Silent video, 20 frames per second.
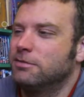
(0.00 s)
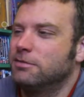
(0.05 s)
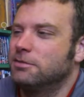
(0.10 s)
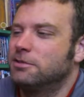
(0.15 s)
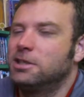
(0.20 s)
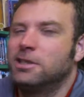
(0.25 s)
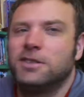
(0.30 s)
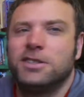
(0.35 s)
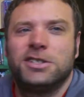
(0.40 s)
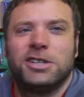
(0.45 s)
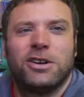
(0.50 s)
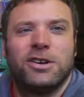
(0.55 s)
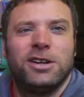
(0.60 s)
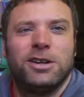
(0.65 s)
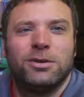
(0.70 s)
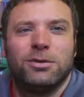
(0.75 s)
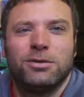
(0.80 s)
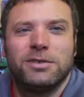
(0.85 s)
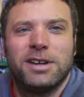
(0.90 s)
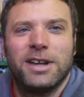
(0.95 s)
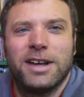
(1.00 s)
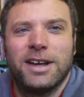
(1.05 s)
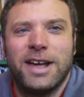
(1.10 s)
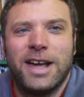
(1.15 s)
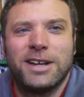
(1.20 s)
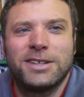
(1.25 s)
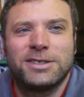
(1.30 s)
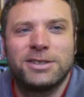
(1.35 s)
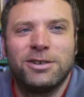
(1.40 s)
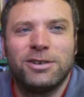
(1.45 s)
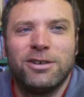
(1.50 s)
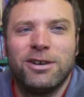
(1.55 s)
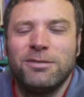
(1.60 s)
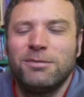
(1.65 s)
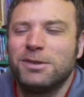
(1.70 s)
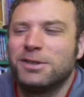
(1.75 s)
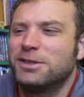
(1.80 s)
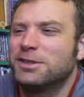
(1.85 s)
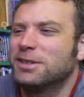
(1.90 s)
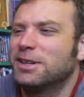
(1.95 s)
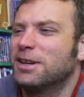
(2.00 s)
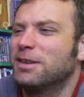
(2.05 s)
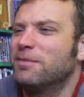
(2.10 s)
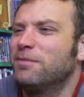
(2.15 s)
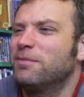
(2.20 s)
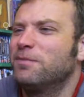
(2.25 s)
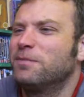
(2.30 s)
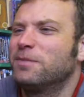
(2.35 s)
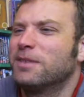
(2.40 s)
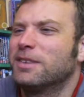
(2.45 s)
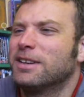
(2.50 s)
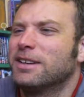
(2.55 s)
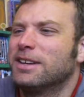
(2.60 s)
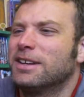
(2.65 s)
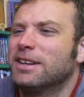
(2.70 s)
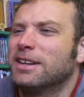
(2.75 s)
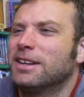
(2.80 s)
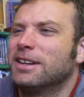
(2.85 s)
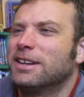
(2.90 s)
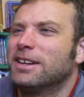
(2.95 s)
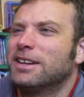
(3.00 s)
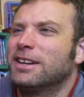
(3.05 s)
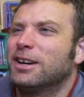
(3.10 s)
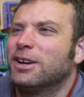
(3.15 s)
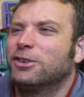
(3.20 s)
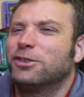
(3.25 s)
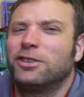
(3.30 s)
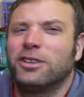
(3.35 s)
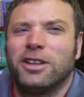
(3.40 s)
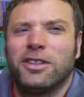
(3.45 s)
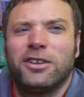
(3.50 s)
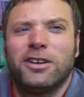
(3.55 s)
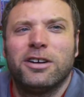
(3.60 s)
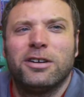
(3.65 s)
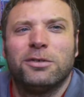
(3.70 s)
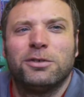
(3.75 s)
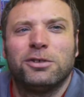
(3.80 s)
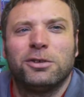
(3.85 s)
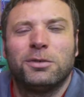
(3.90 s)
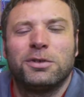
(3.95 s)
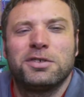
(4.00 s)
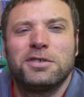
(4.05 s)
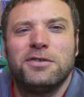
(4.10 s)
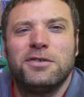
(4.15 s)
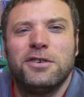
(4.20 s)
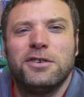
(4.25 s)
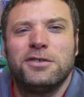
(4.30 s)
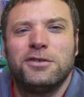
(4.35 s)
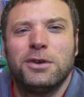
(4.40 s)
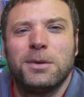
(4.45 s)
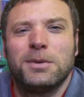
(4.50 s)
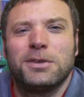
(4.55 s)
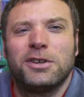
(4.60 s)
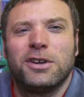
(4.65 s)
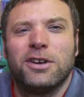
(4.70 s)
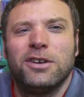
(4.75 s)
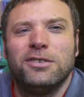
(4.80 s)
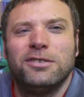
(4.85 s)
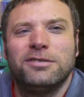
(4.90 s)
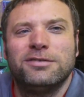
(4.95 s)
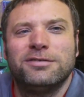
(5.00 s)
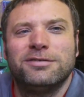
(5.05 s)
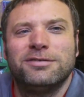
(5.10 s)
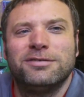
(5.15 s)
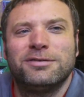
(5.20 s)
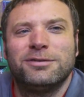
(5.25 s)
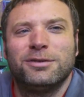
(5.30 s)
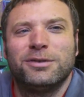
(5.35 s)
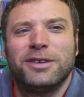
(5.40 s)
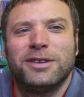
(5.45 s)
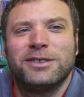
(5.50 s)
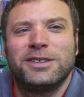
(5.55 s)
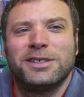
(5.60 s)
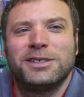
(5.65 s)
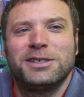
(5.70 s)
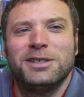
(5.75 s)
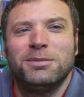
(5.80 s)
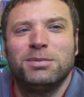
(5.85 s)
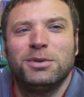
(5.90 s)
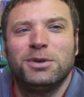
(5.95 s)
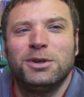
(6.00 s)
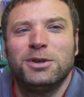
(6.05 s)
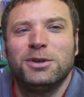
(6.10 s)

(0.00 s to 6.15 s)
TV show here called Hack-Sign, which I think I sort of watched the first few episodes and thought that was actually pretty